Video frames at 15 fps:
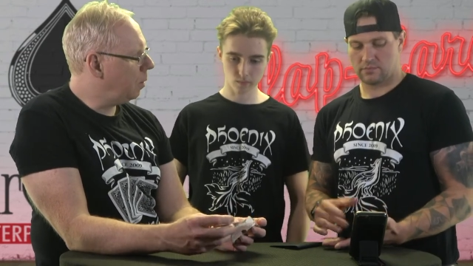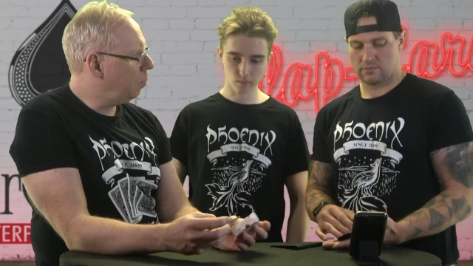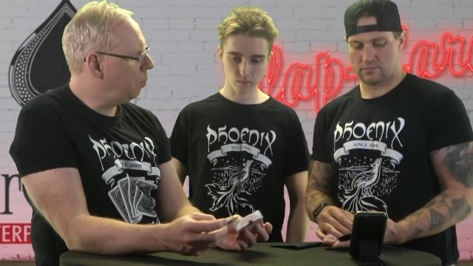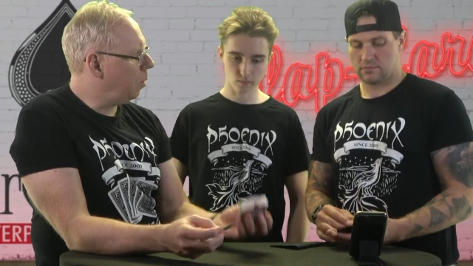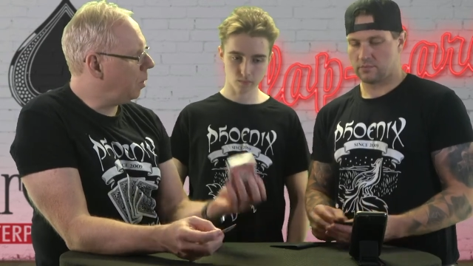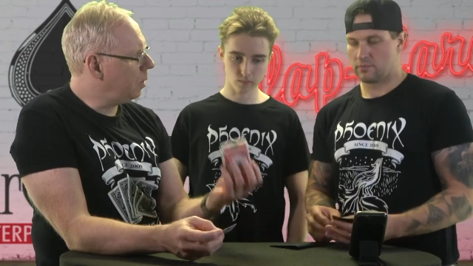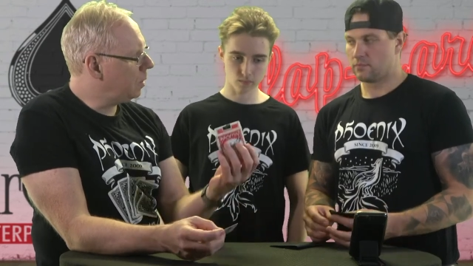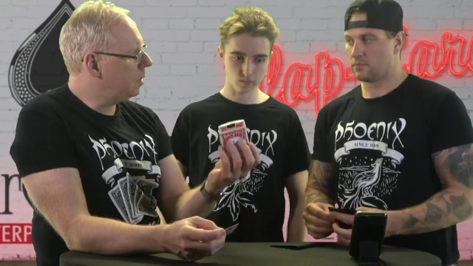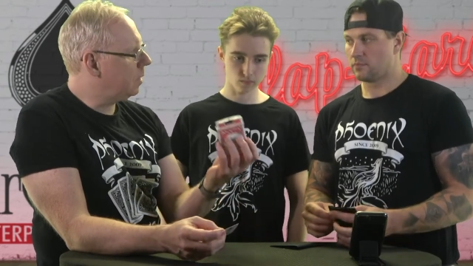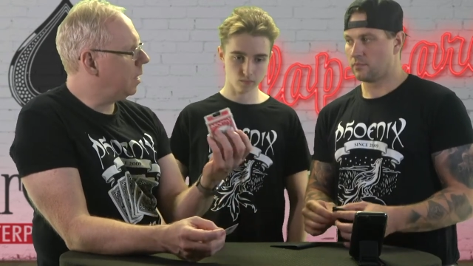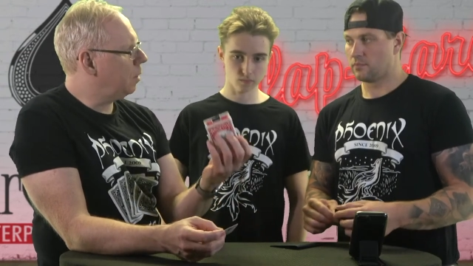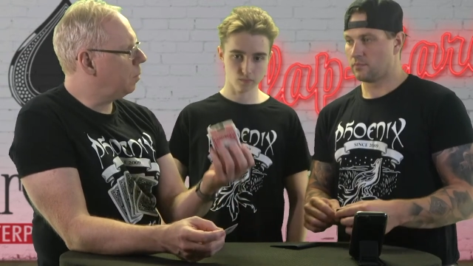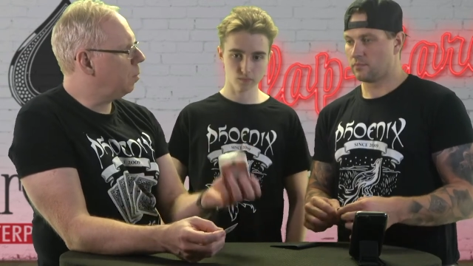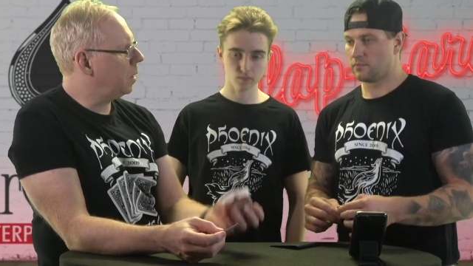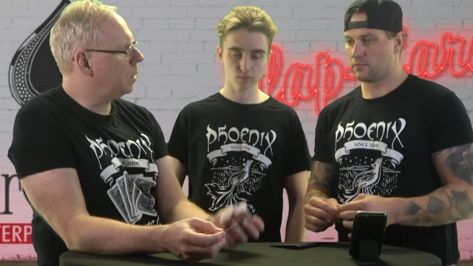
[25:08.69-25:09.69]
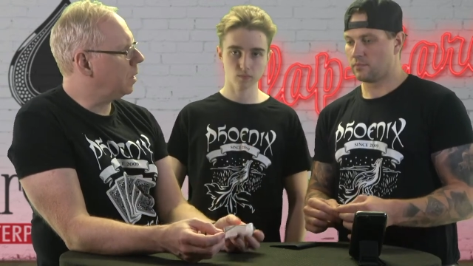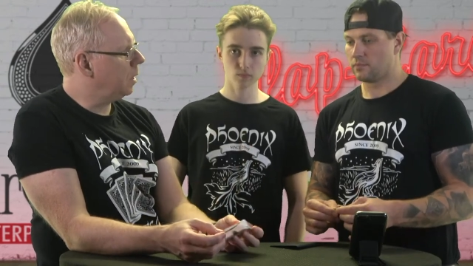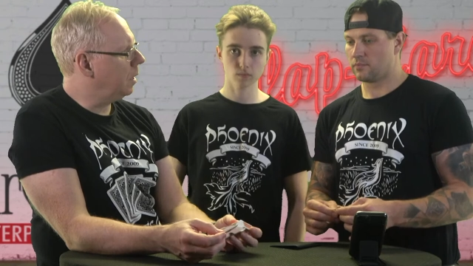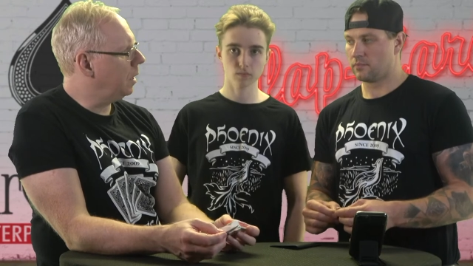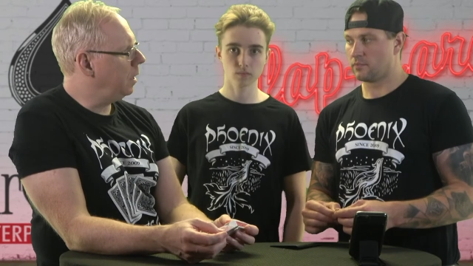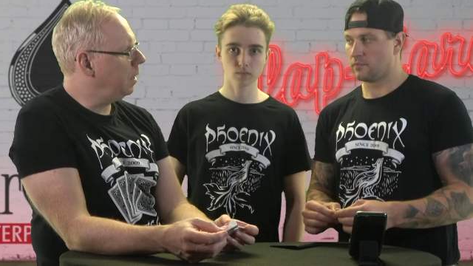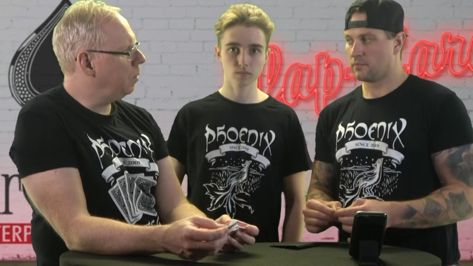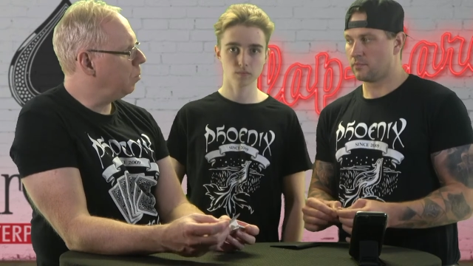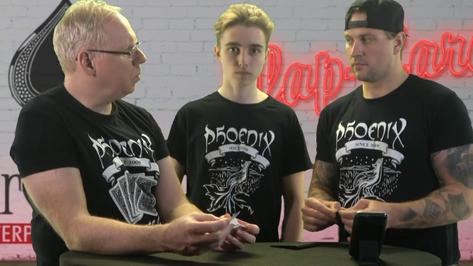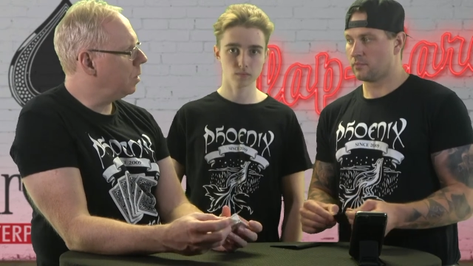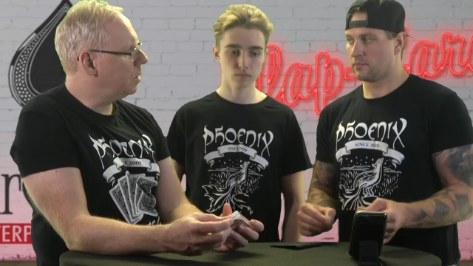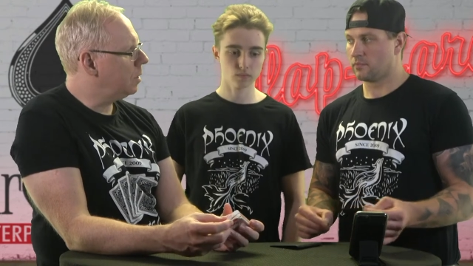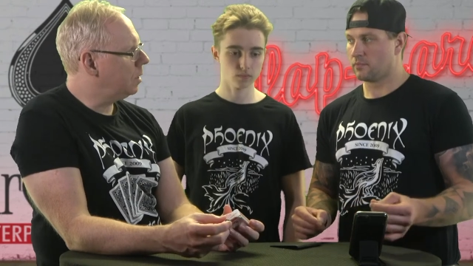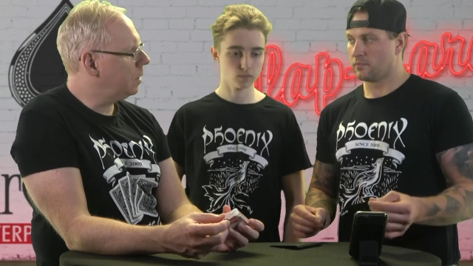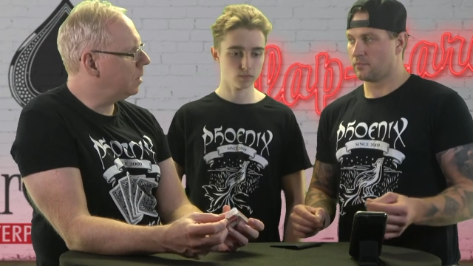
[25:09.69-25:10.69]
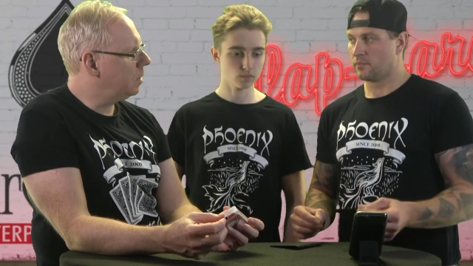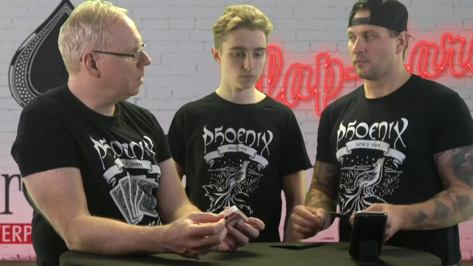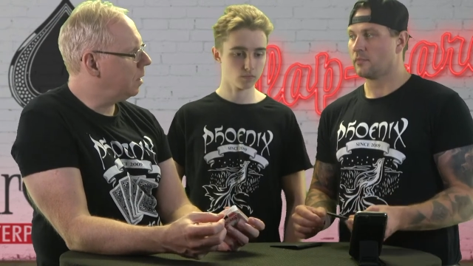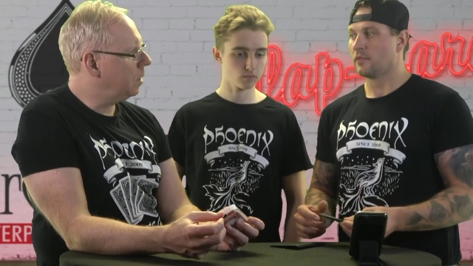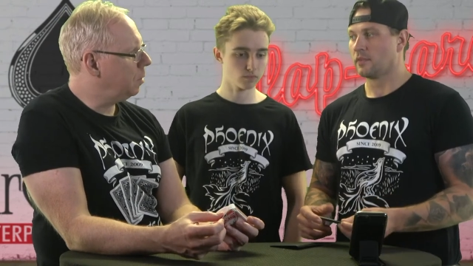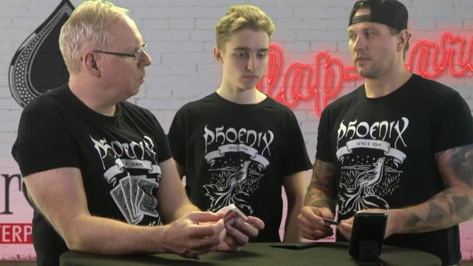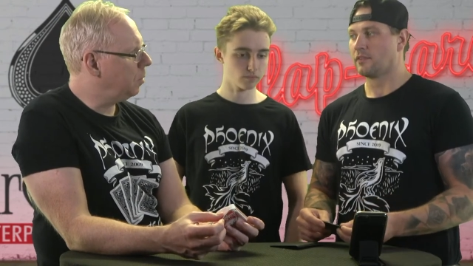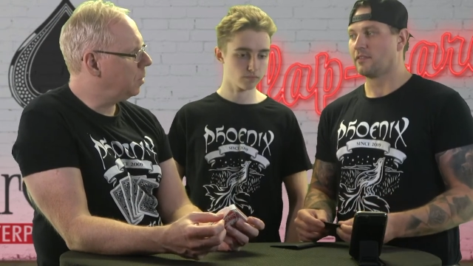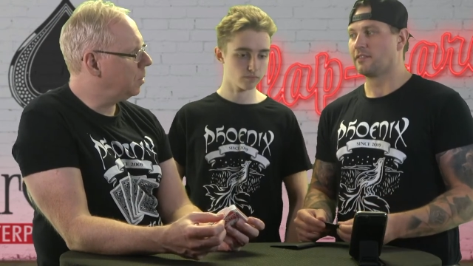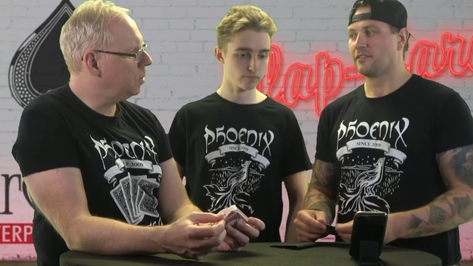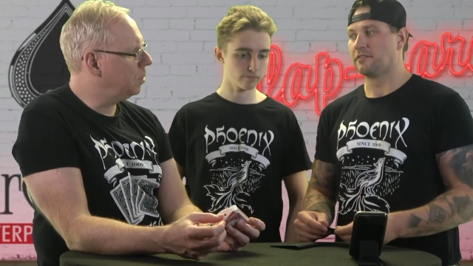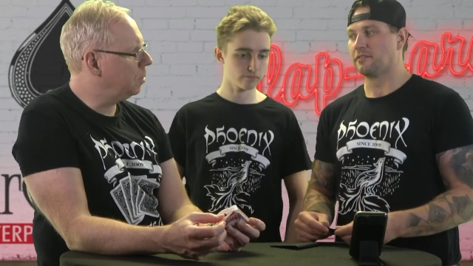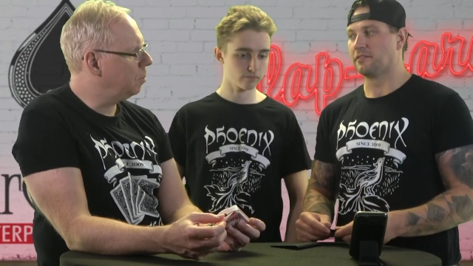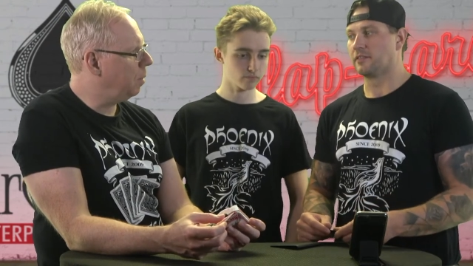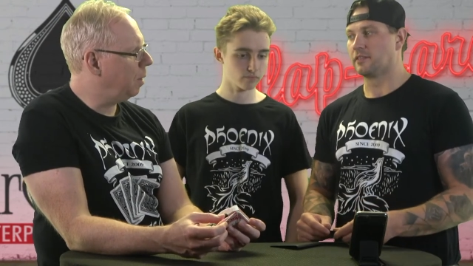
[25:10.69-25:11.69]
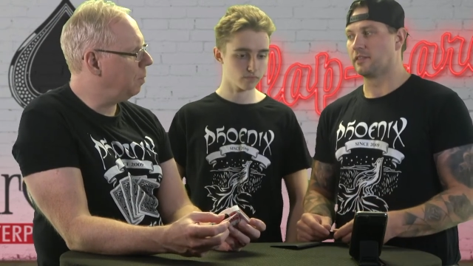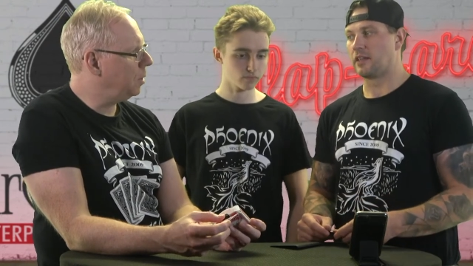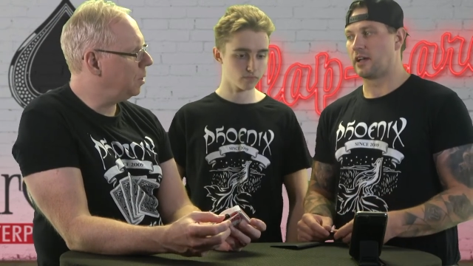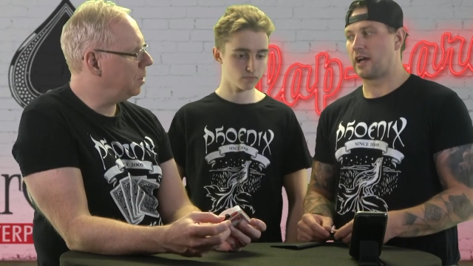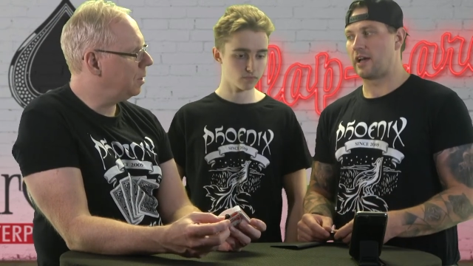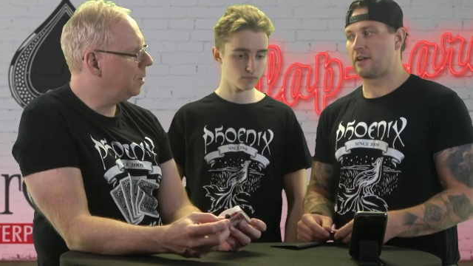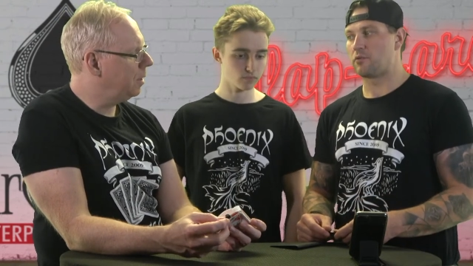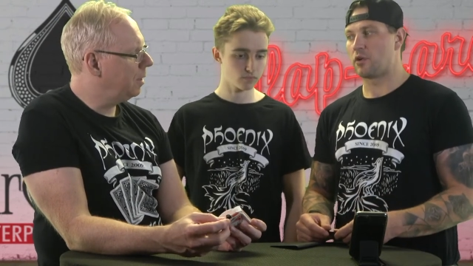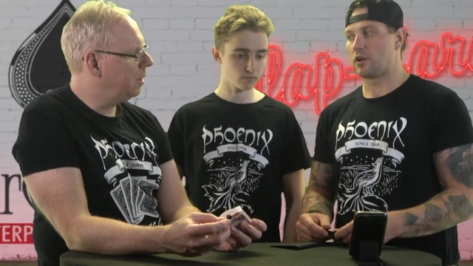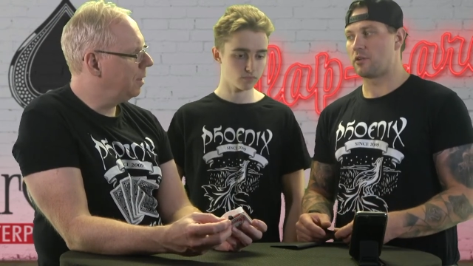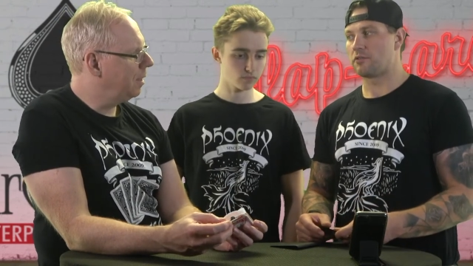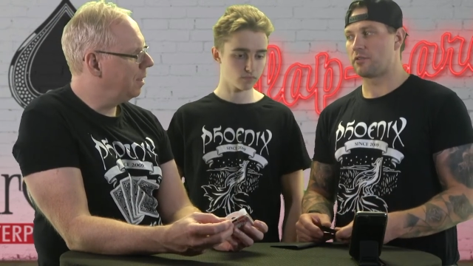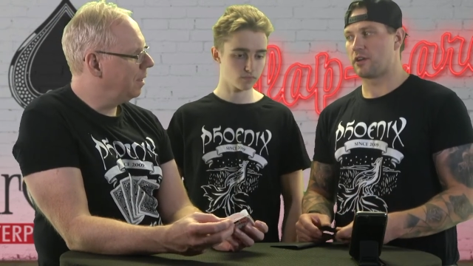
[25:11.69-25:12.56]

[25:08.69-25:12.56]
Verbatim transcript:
Speaker 1: box that Patrick Lenin once did that he wanted to publish? I have one of